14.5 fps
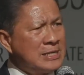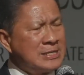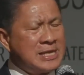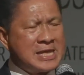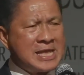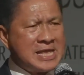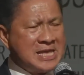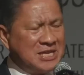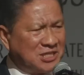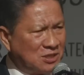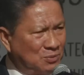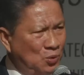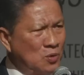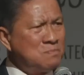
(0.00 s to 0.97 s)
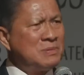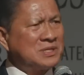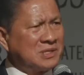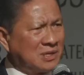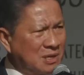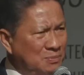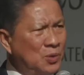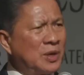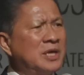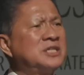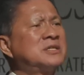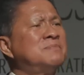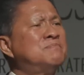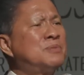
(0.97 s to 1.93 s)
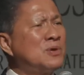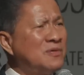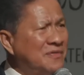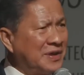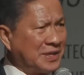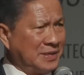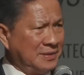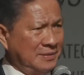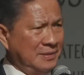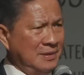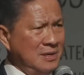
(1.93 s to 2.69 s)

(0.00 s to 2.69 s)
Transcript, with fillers: The ease of doing business in Cambodia is improving.